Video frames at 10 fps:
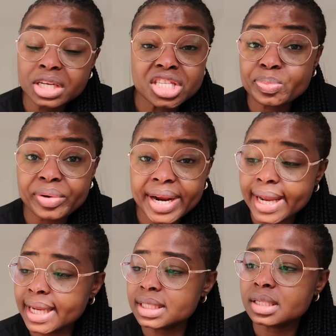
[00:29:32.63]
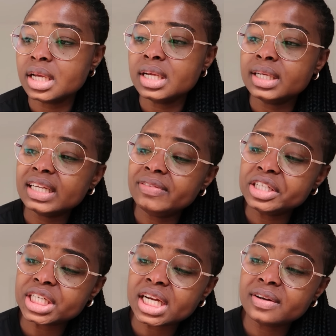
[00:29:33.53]
sprays,
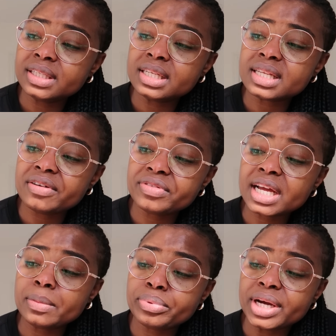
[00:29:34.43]
definitely check out this African